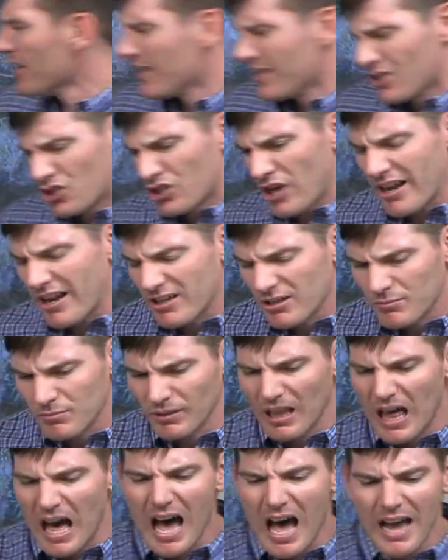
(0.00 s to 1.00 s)
Shechem
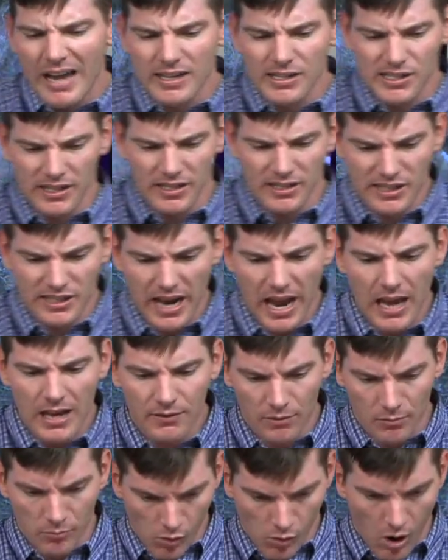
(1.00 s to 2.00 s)
lies, it's kind of a
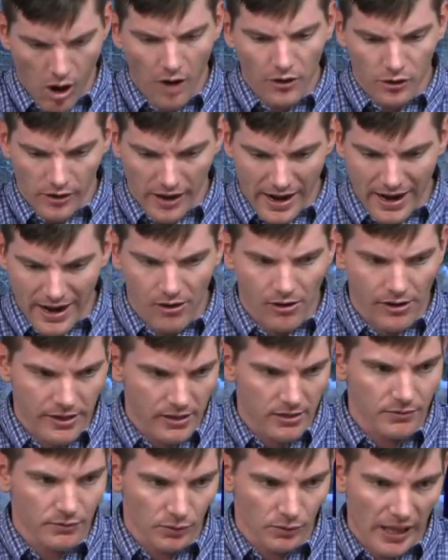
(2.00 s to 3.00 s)
broader area
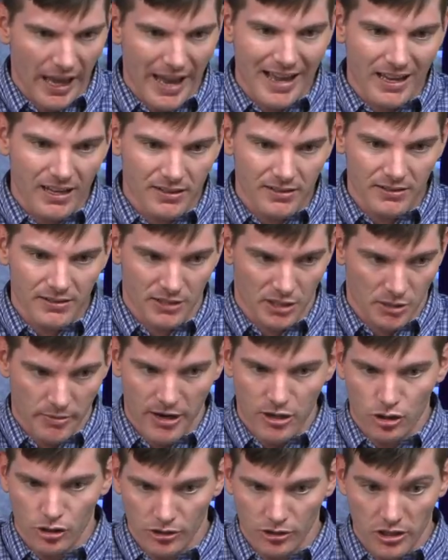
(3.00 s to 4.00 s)
of land,
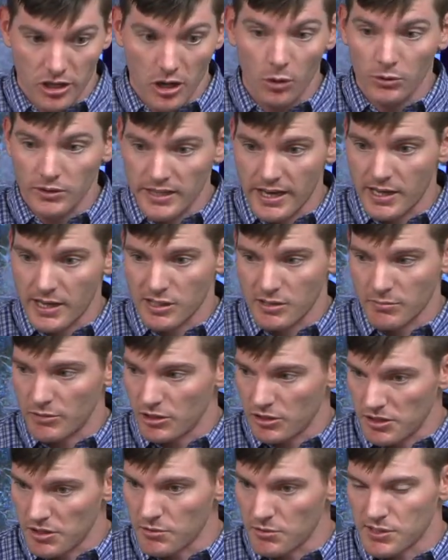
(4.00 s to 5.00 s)
especially in the Old Testament
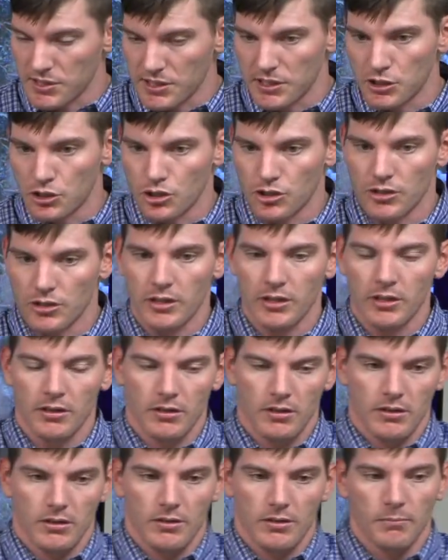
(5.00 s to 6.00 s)
usage.
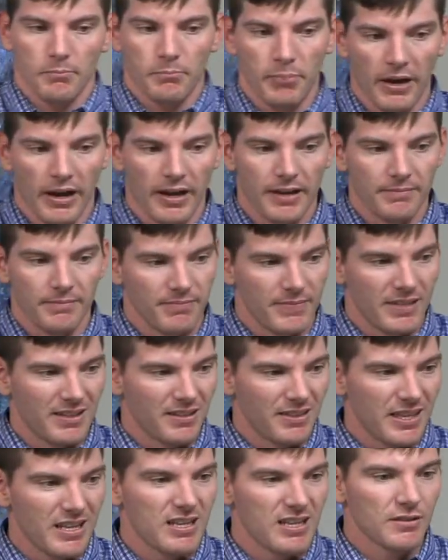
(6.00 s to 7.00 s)
But
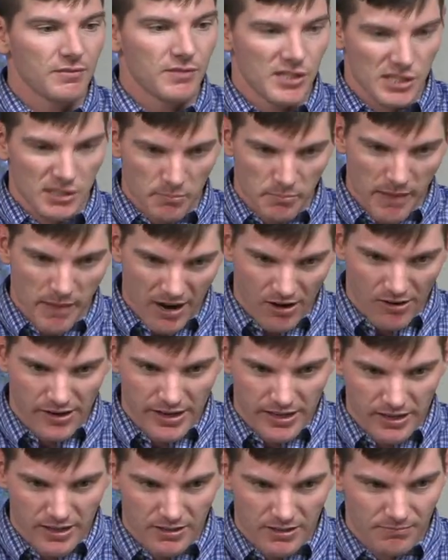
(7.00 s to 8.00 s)
think of
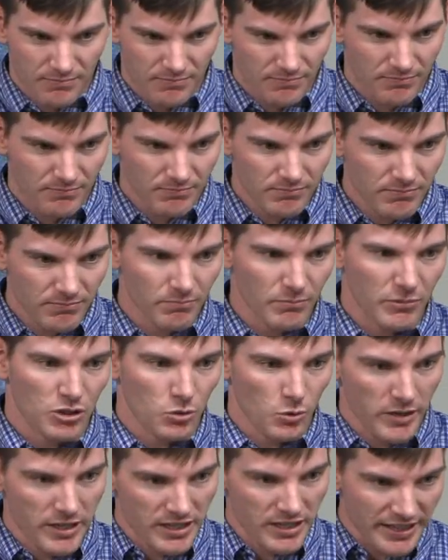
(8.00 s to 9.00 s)
Samaria
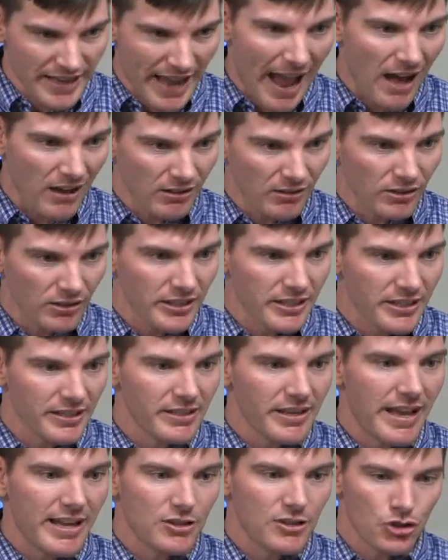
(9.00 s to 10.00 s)
between Galilee
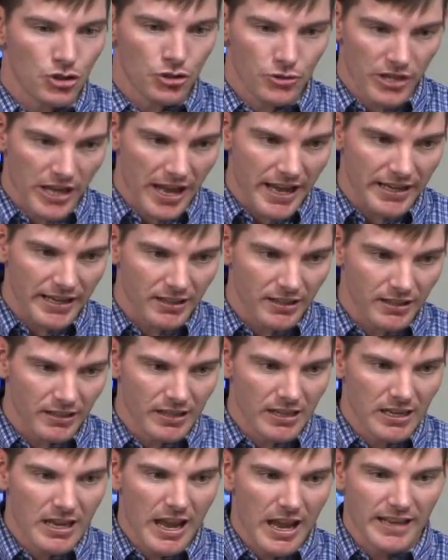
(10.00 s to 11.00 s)
and Judea
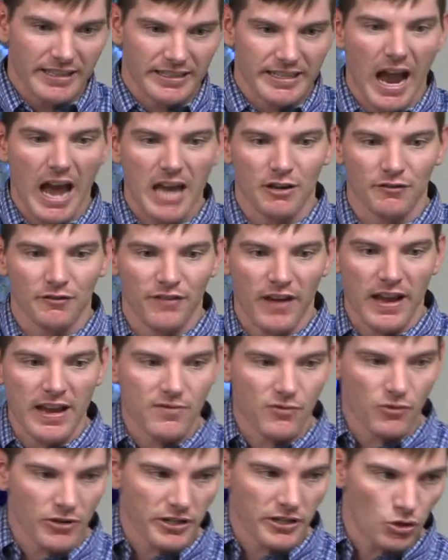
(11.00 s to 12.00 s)
and kind of
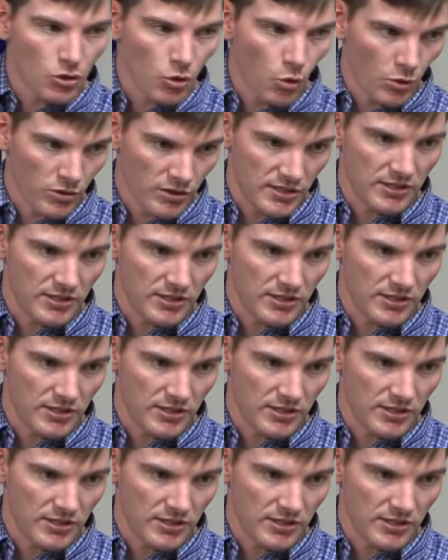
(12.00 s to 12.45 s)
favoring towards the